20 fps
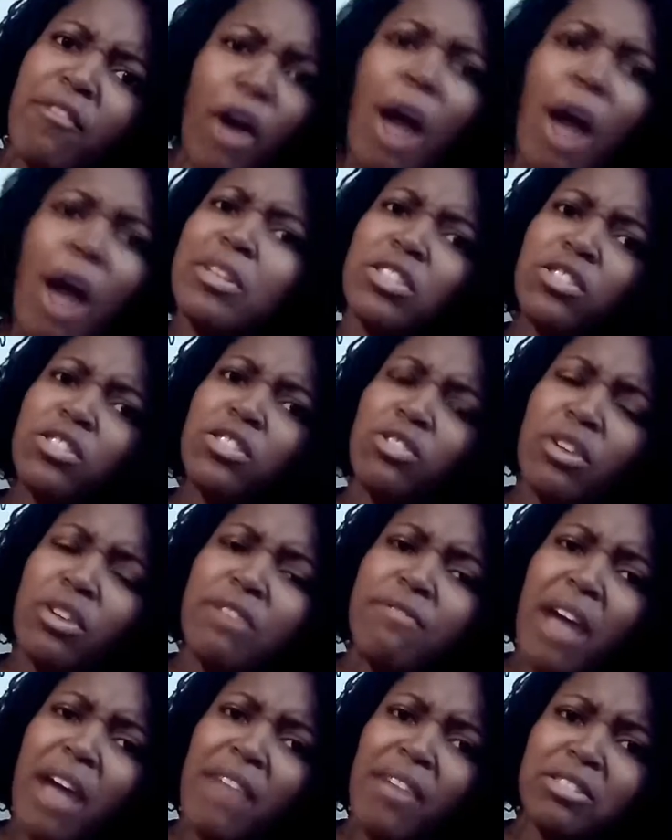Or how much is
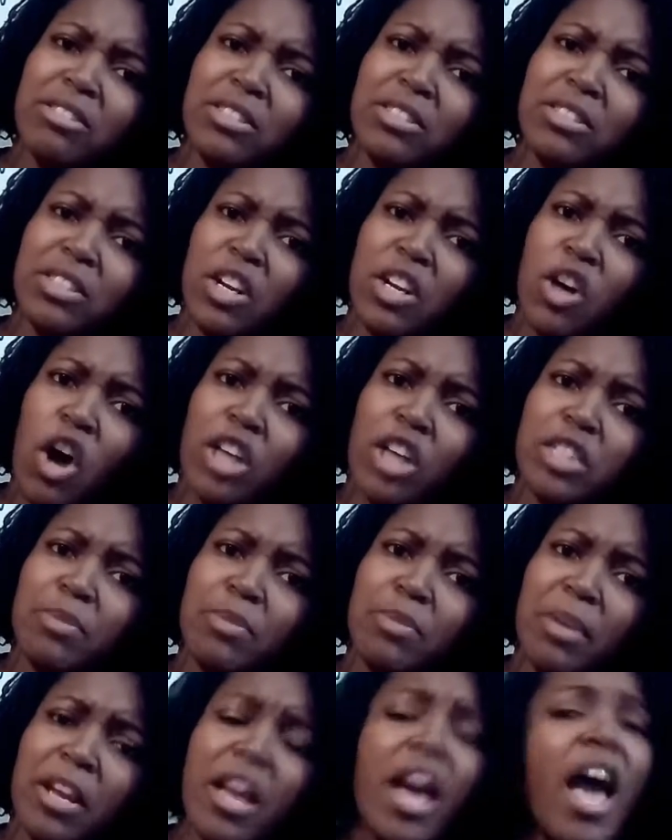35 ounces going to
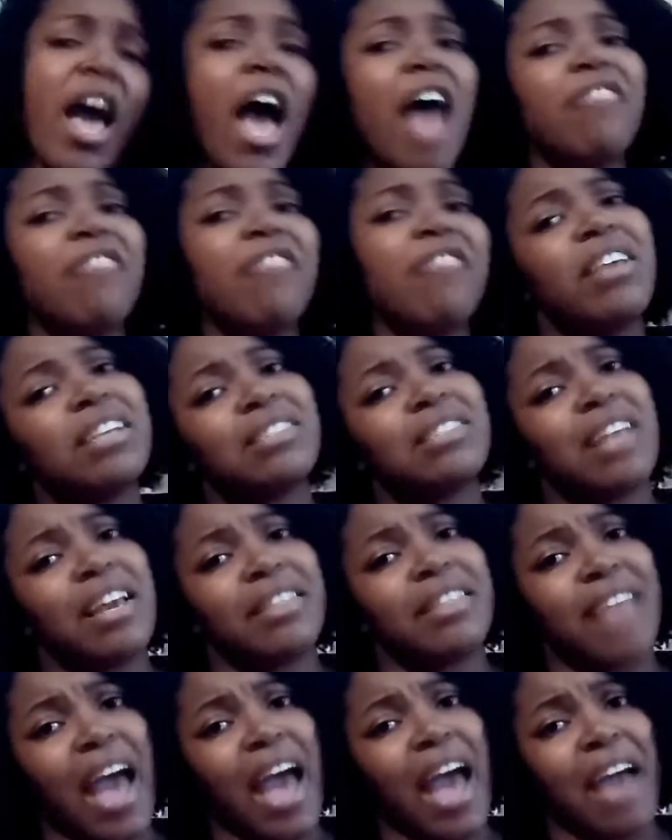cost me? And things
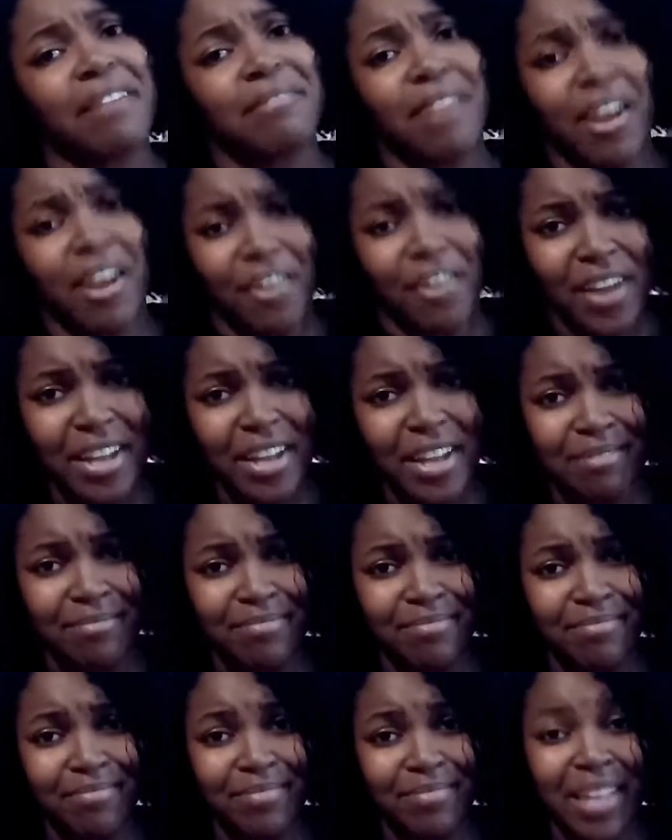like that. All right.
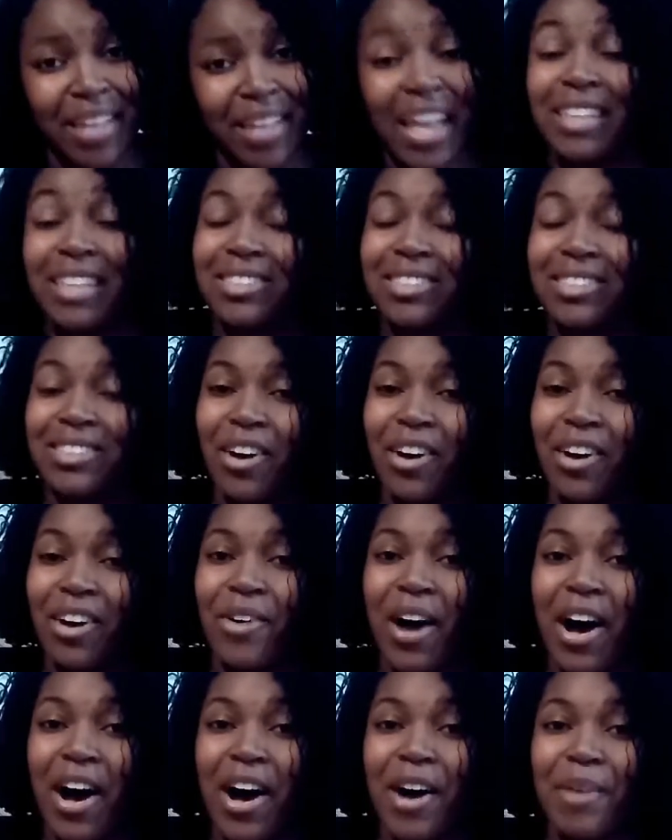
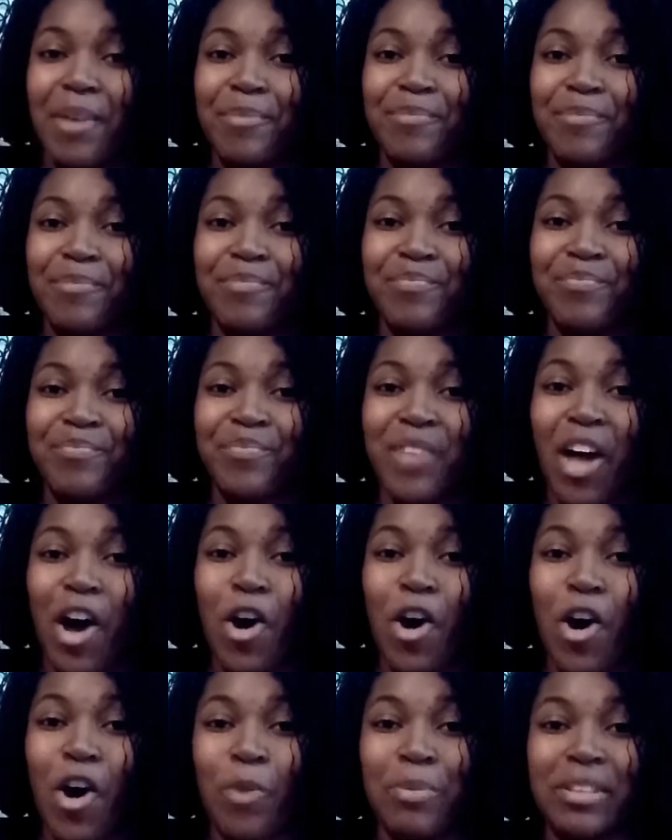So
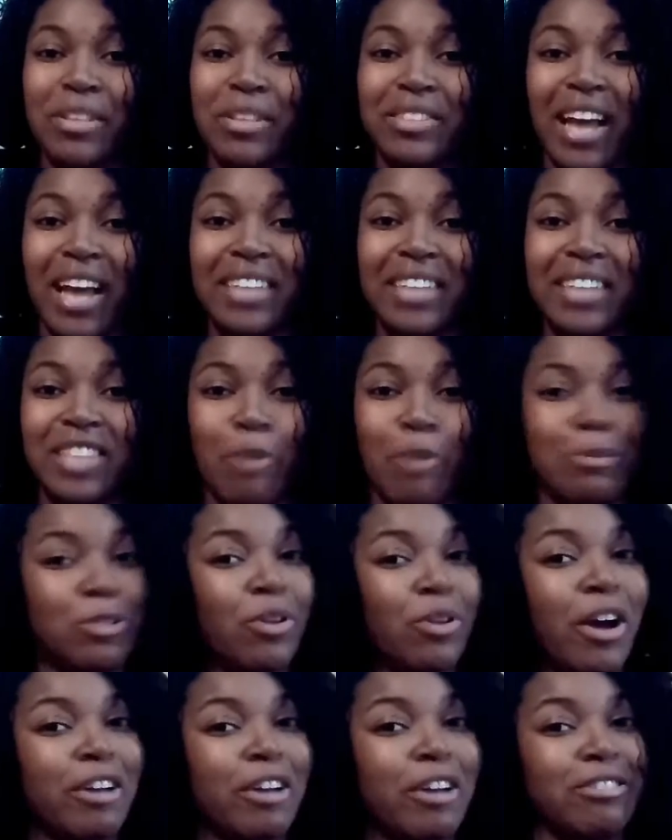I hope this guys helps
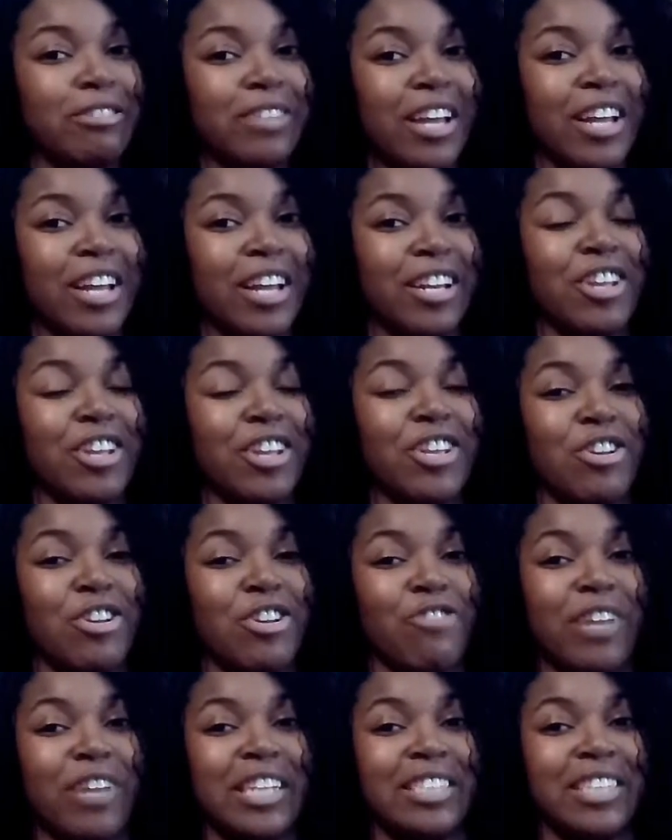you understand
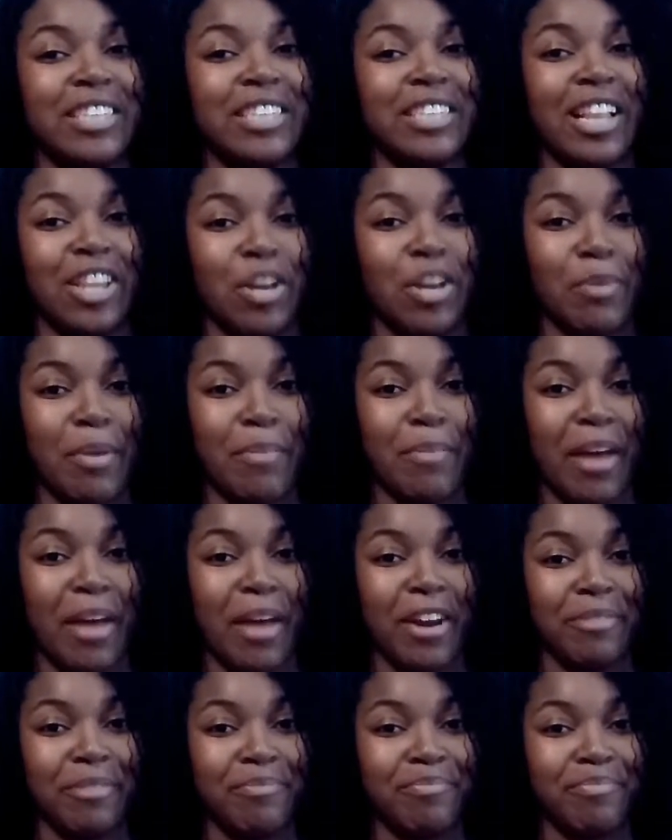unit rates a little bit
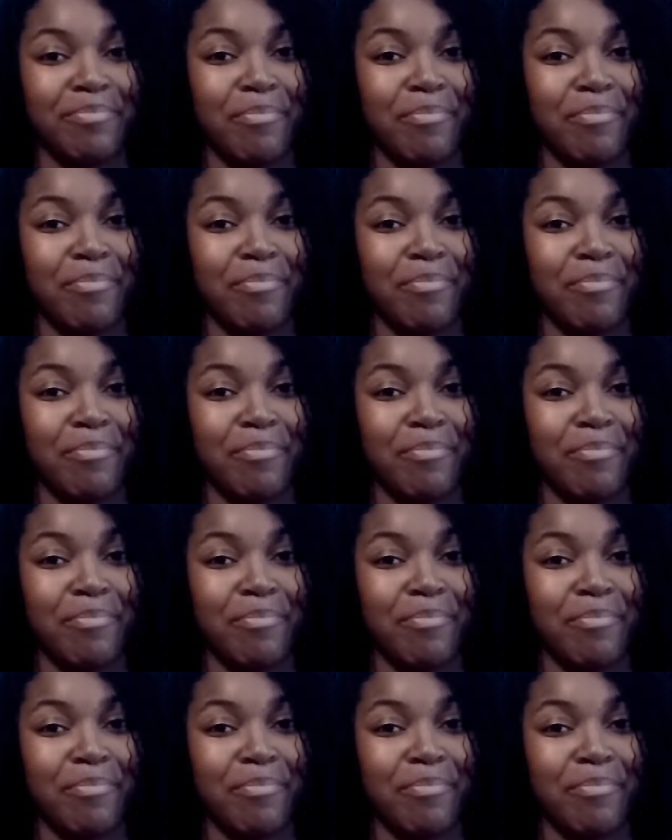better.